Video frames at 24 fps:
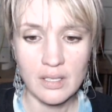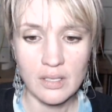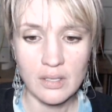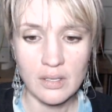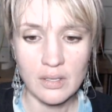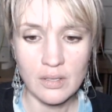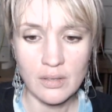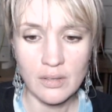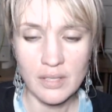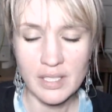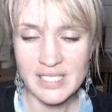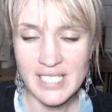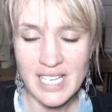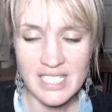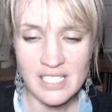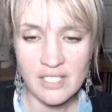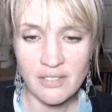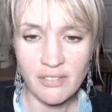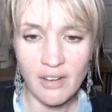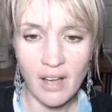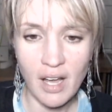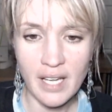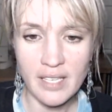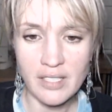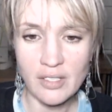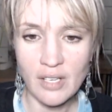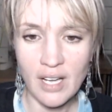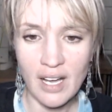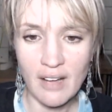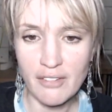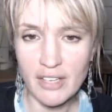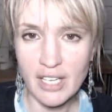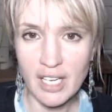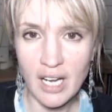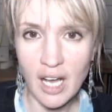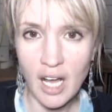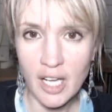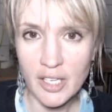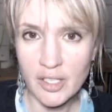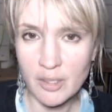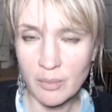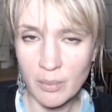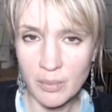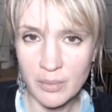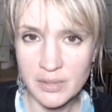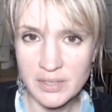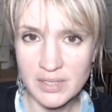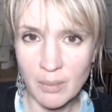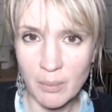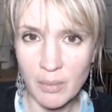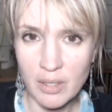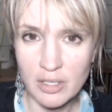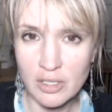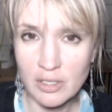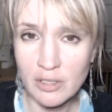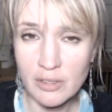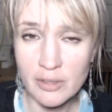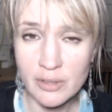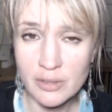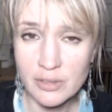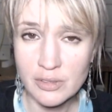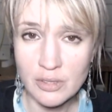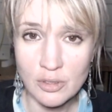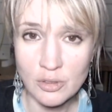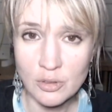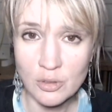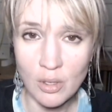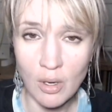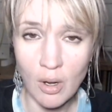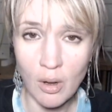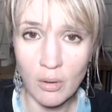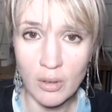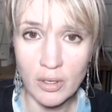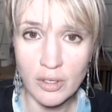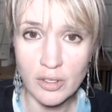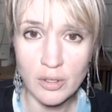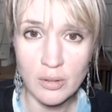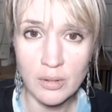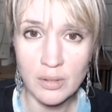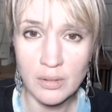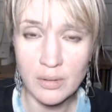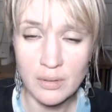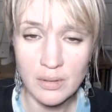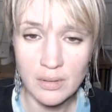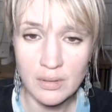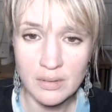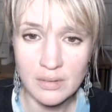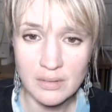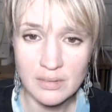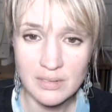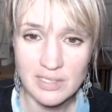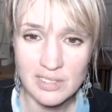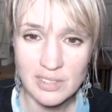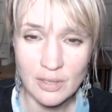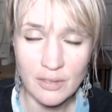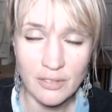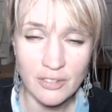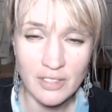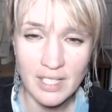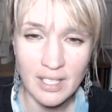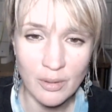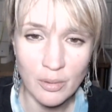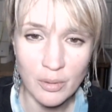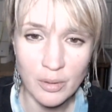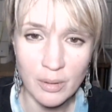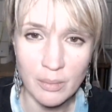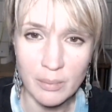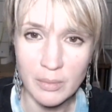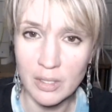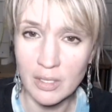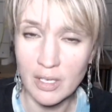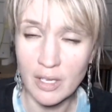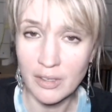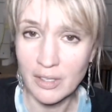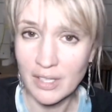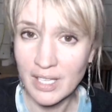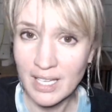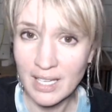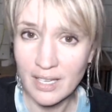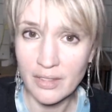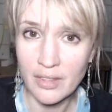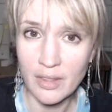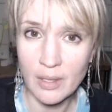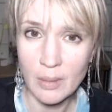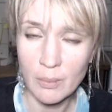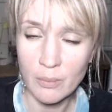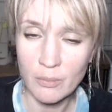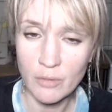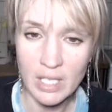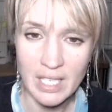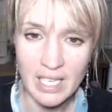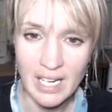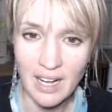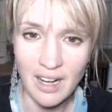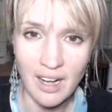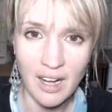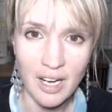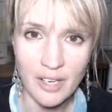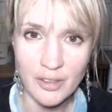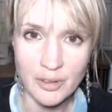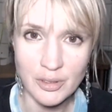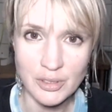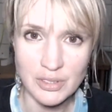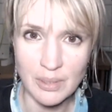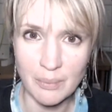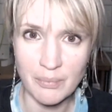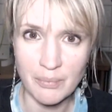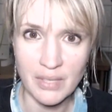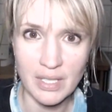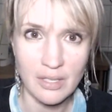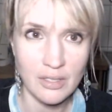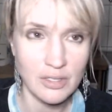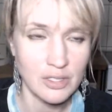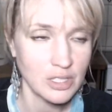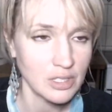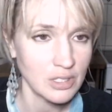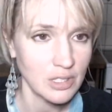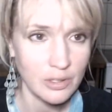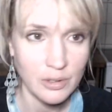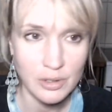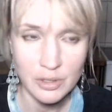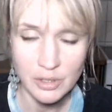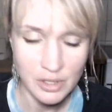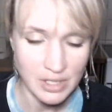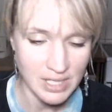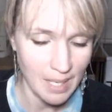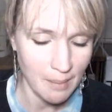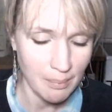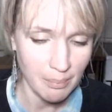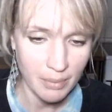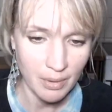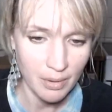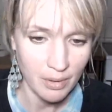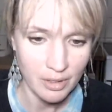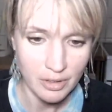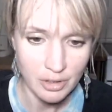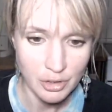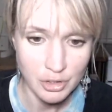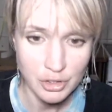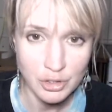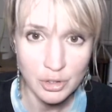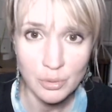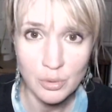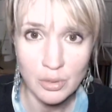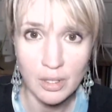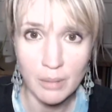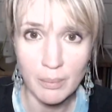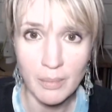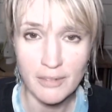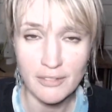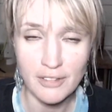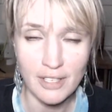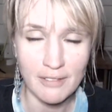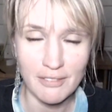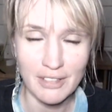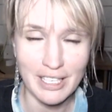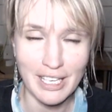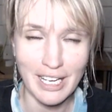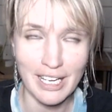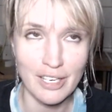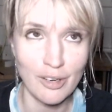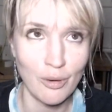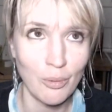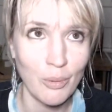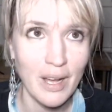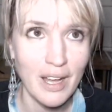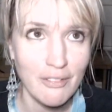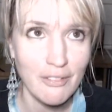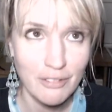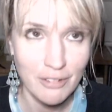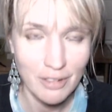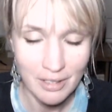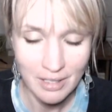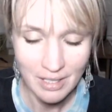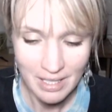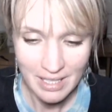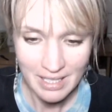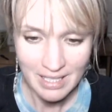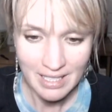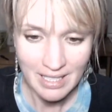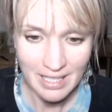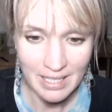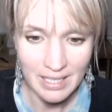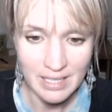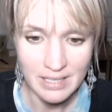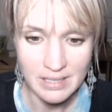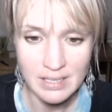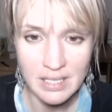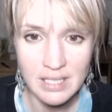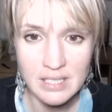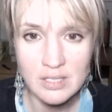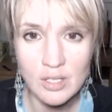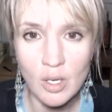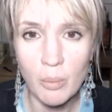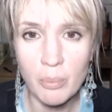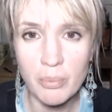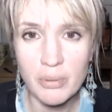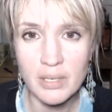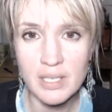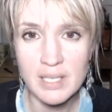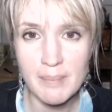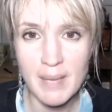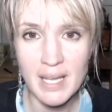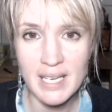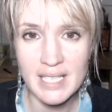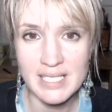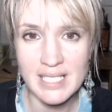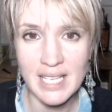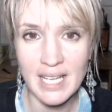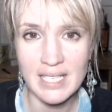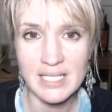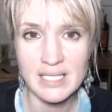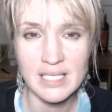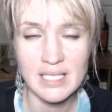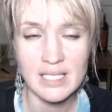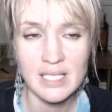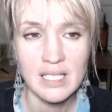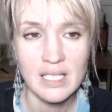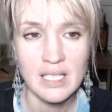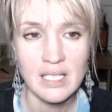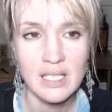you're identified and you're having an argument with someone, you lose control and you sort of kill them, you know, you hit them really hard or something, you just lose your temper and you shoot them if you have a gun or whatever it is, and it's not premeditated.